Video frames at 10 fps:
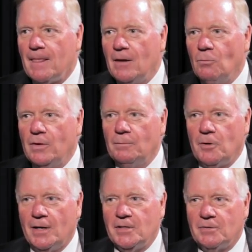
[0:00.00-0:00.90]
And when
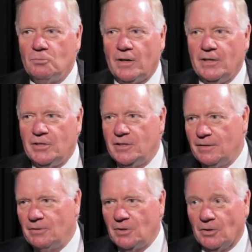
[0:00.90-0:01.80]
projects run into
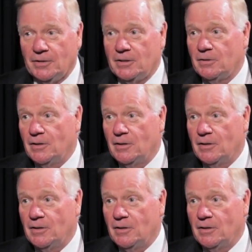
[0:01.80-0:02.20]
difficulties,